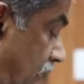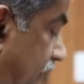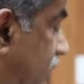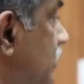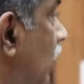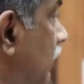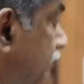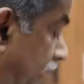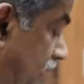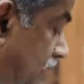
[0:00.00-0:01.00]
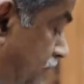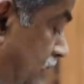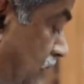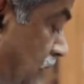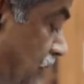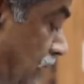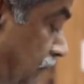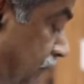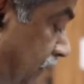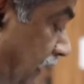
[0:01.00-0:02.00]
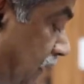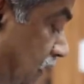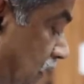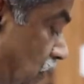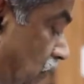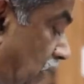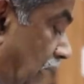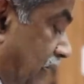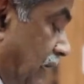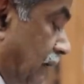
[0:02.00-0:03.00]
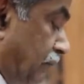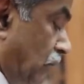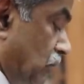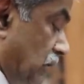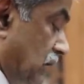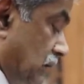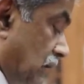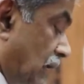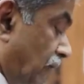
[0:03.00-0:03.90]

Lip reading: This court management system caters to the entire process